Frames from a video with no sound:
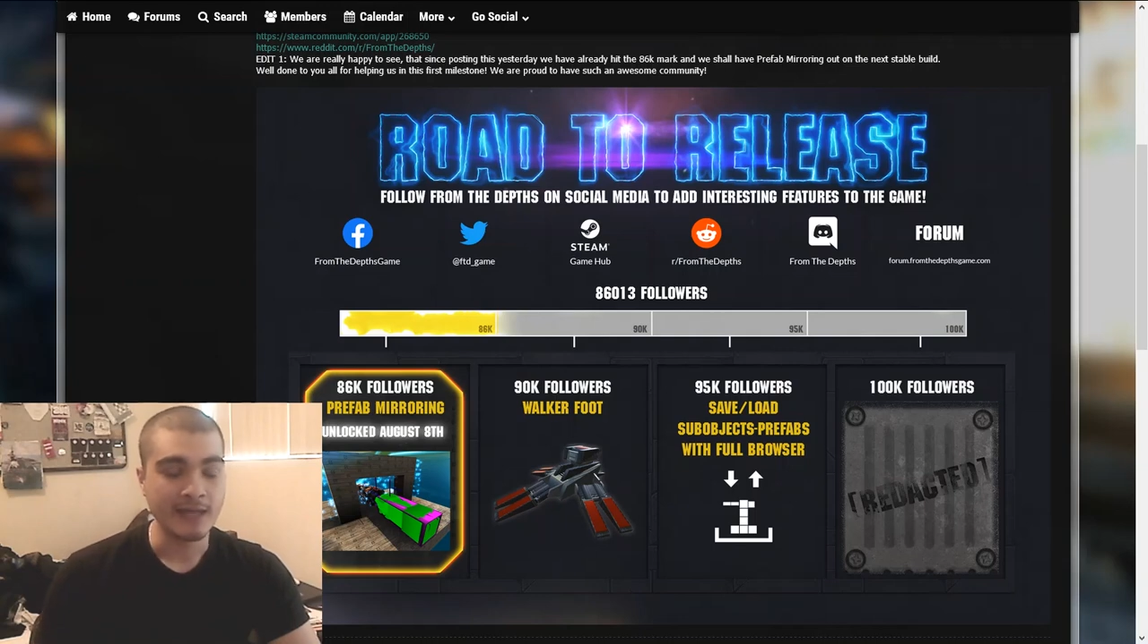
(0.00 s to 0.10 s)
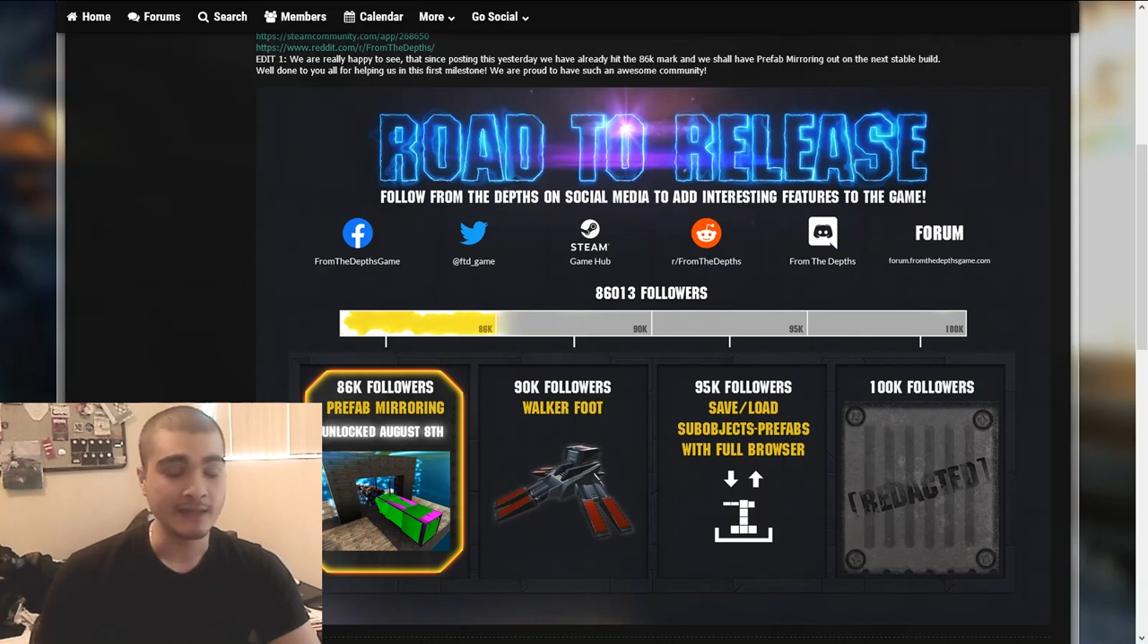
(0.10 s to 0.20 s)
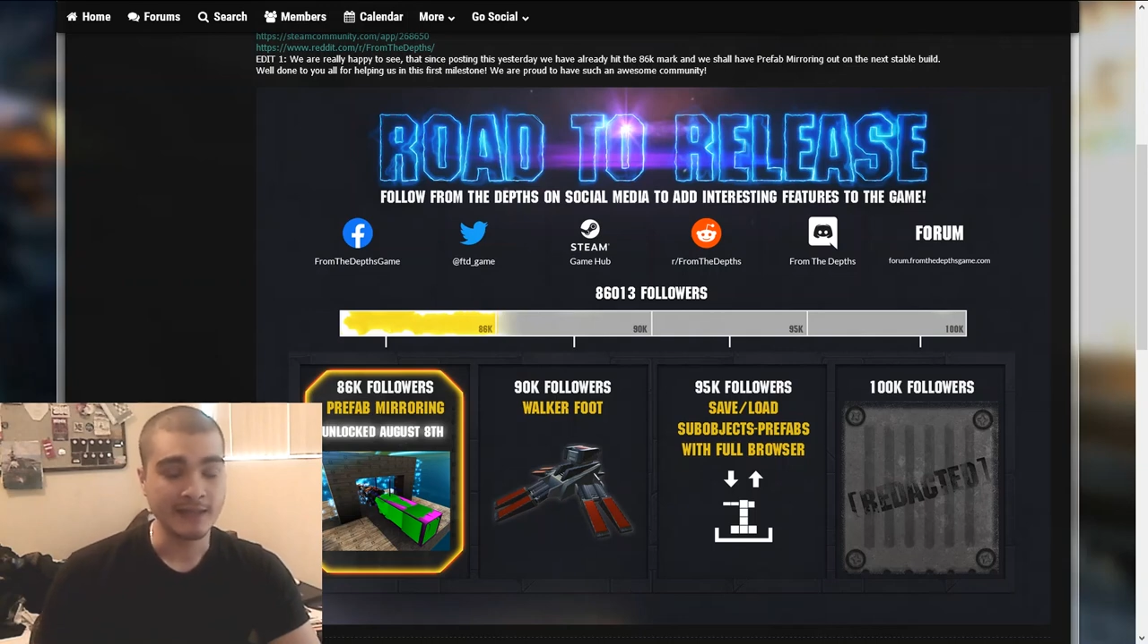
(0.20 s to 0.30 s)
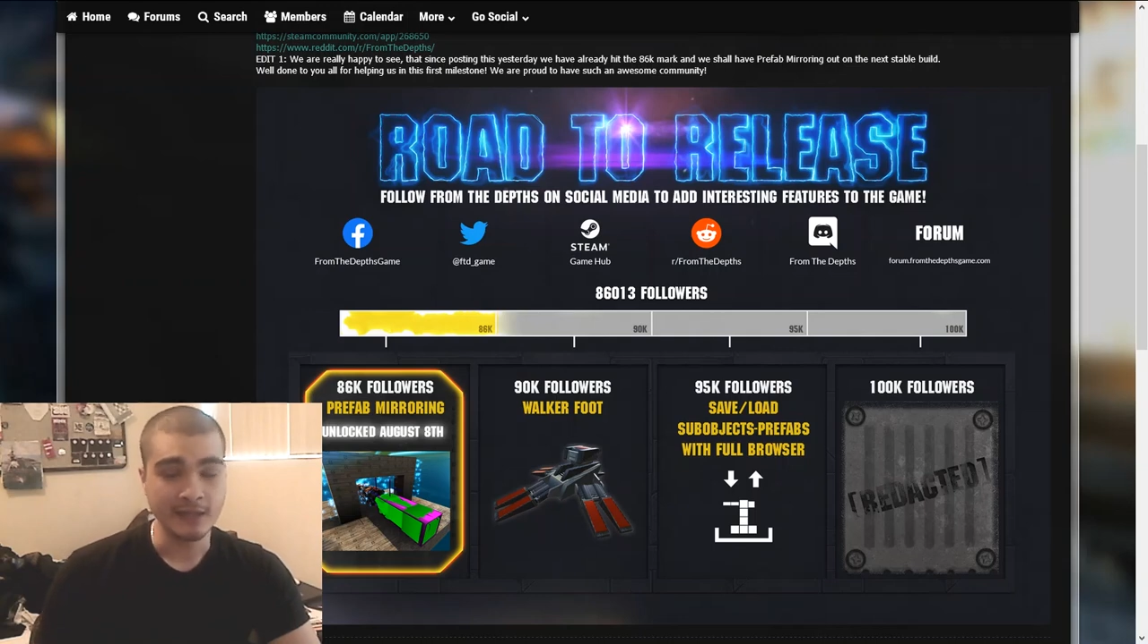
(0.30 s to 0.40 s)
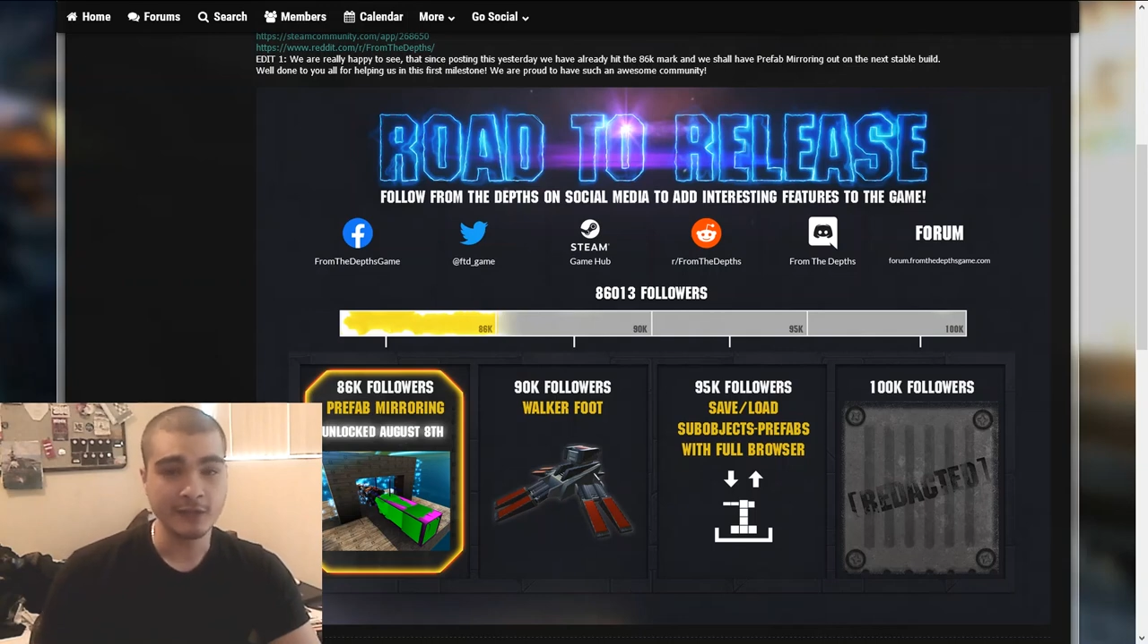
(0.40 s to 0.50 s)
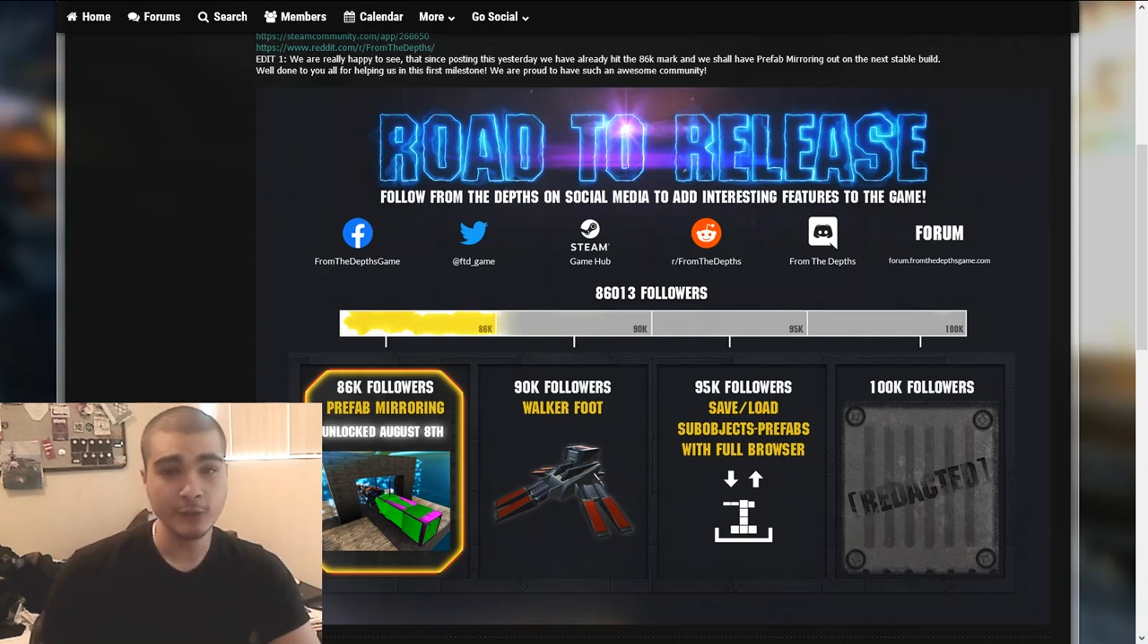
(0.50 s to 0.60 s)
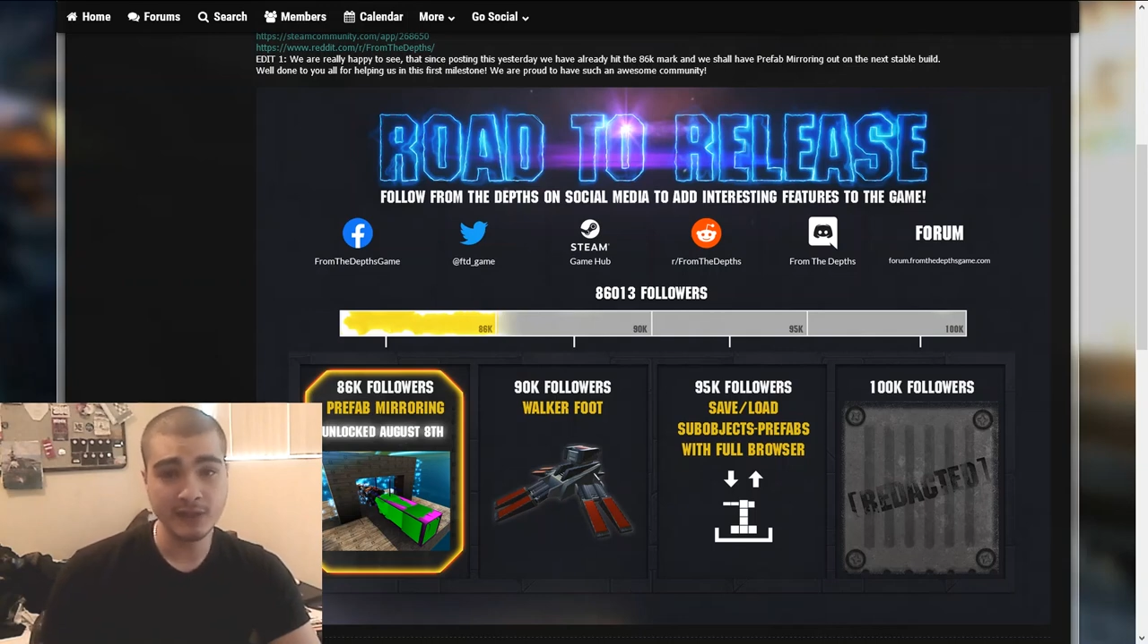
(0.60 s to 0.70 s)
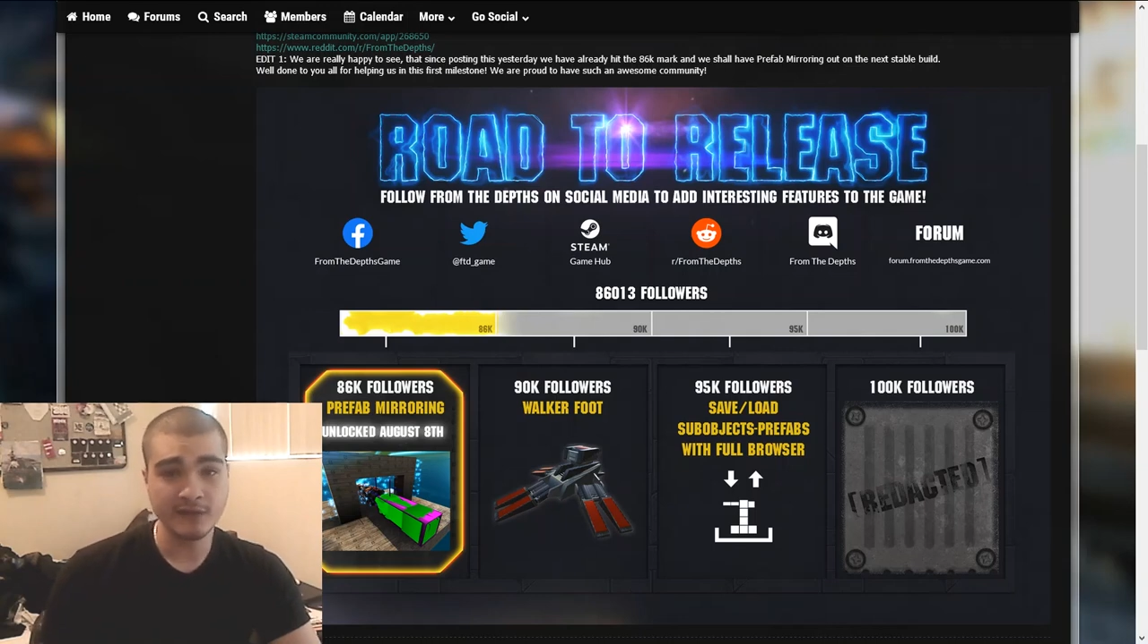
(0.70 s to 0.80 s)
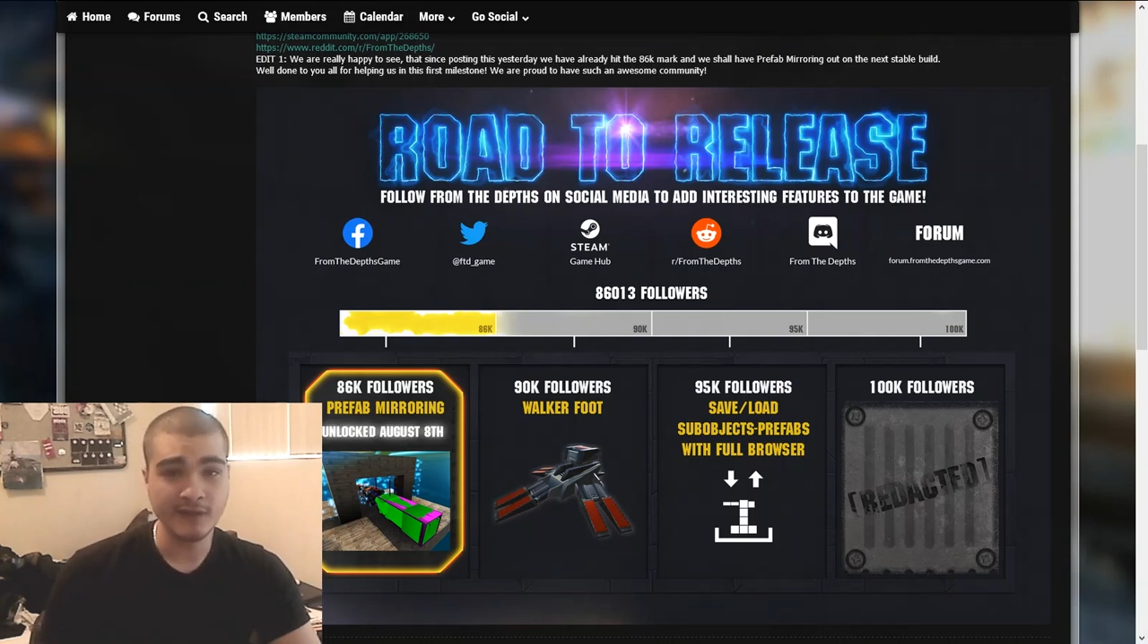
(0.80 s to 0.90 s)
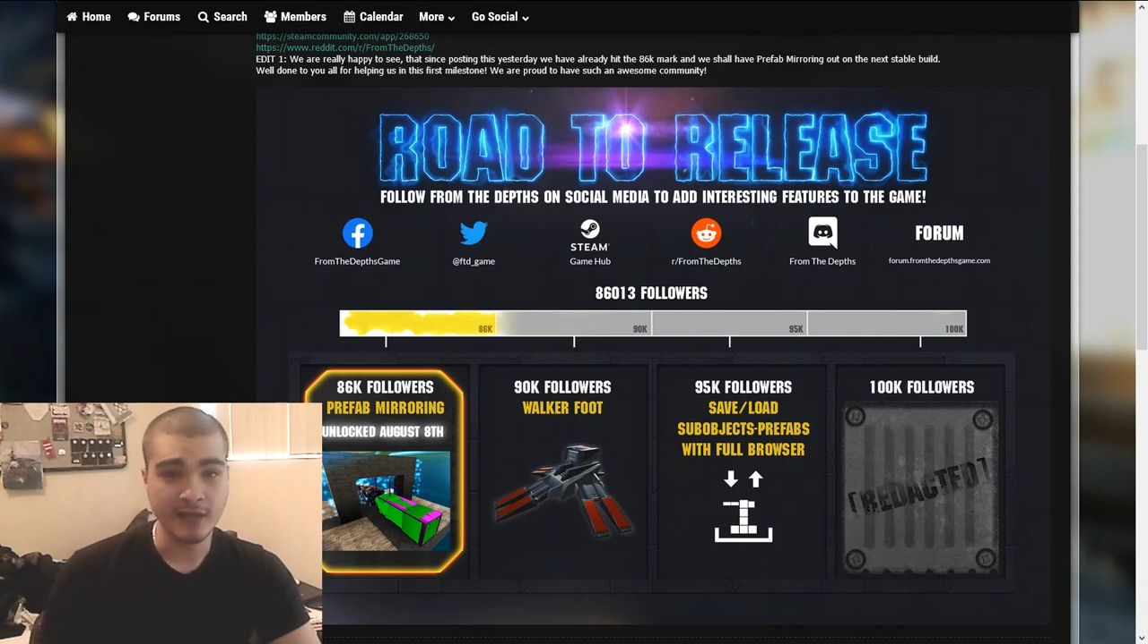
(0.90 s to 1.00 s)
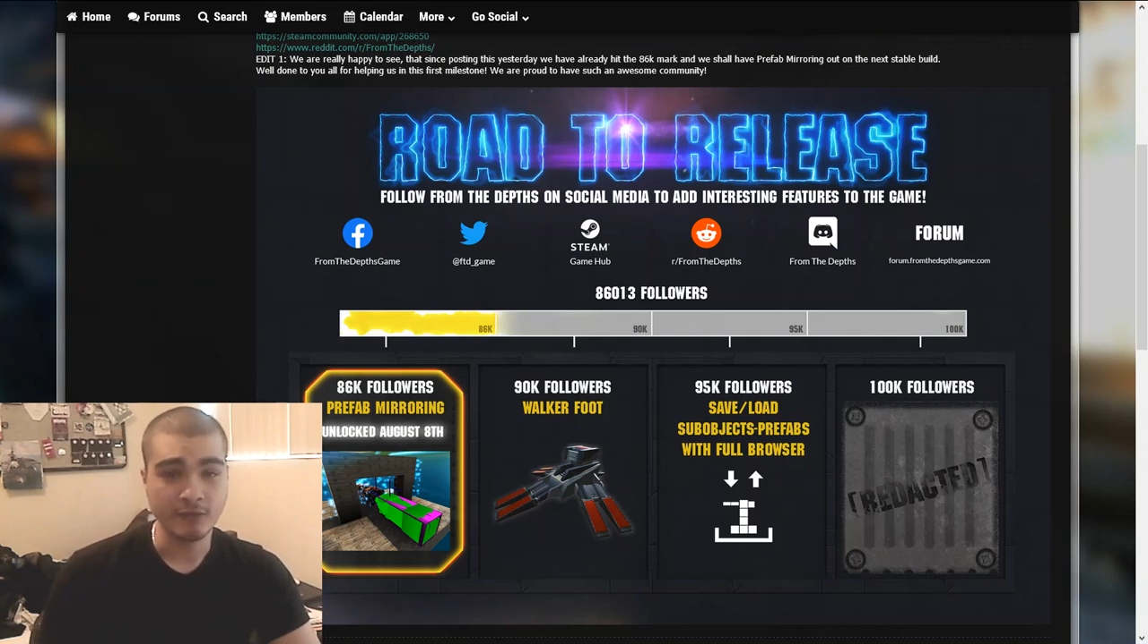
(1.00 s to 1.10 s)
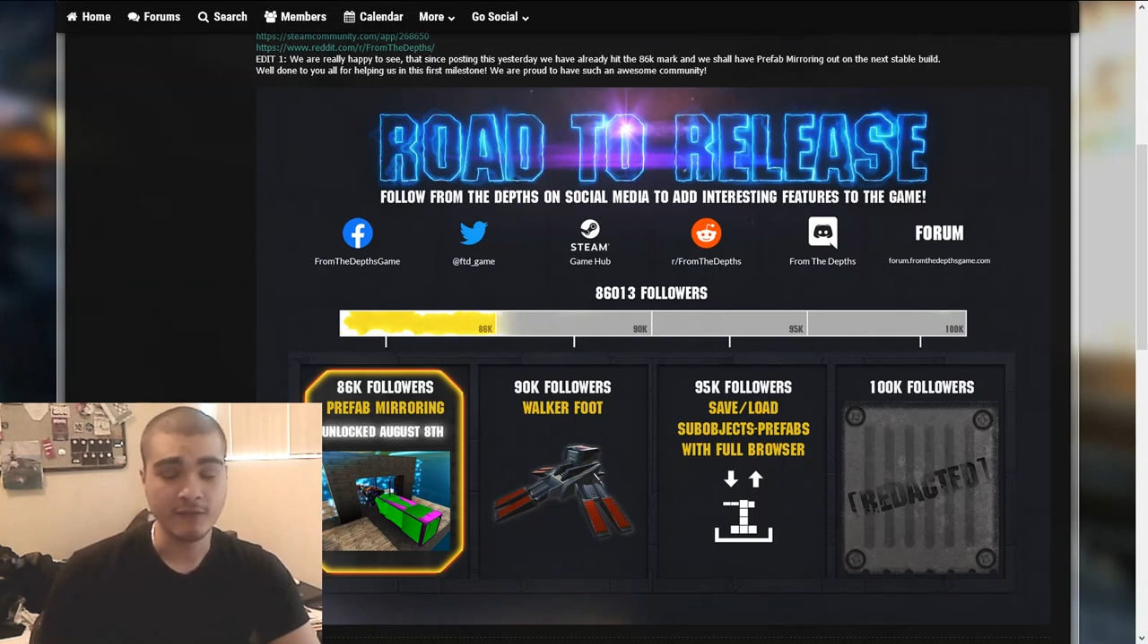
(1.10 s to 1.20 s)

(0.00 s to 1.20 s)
like including designer,